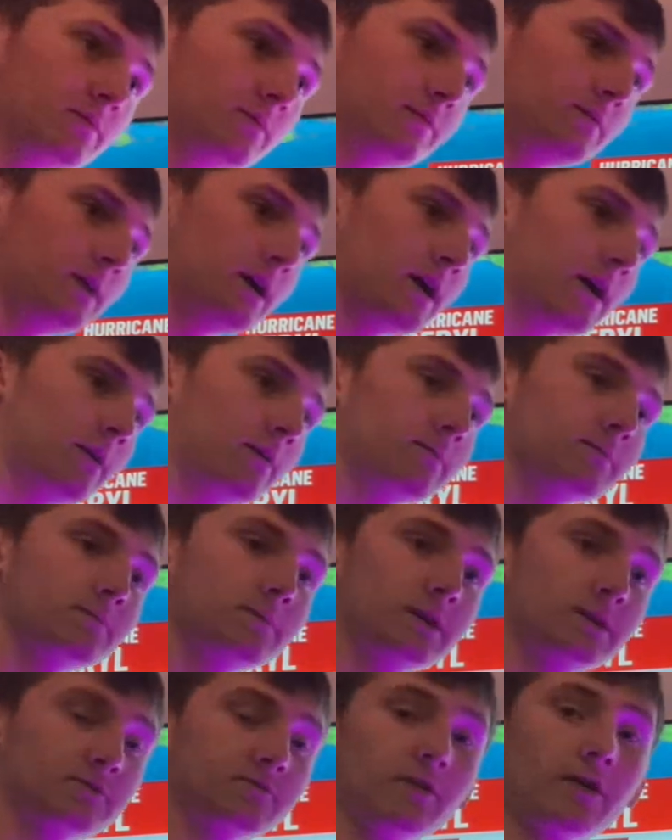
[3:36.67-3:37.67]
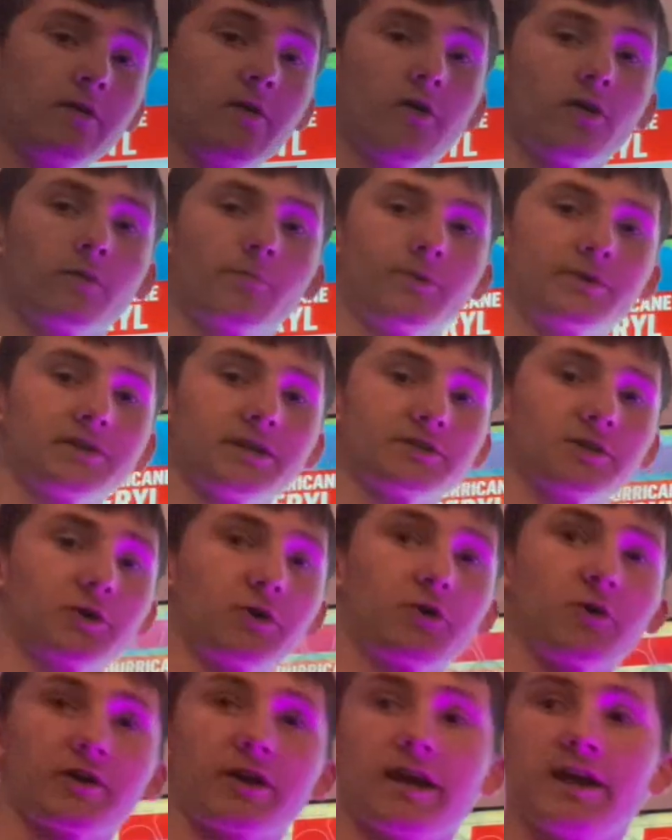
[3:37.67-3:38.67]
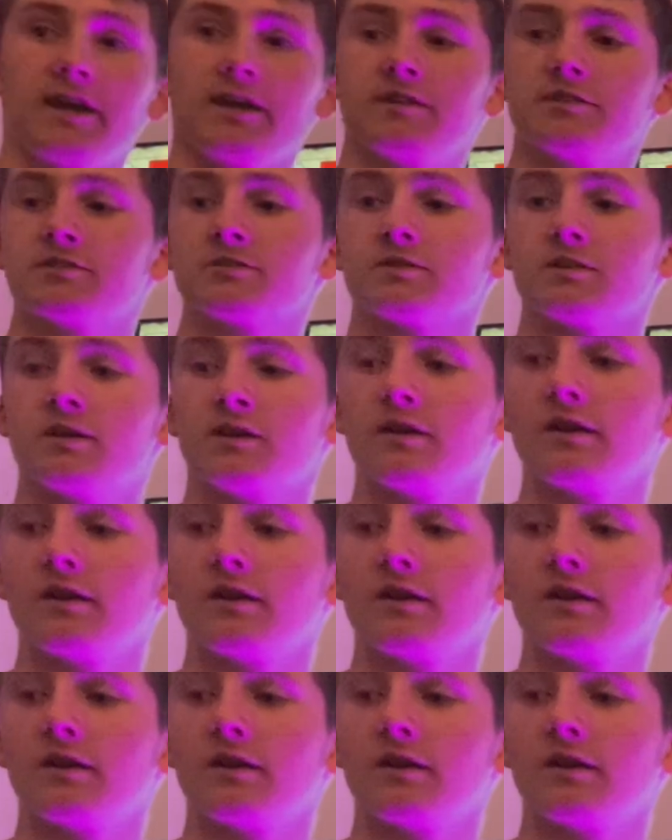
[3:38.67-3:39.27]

yeah, it's very hard to predict hurricanes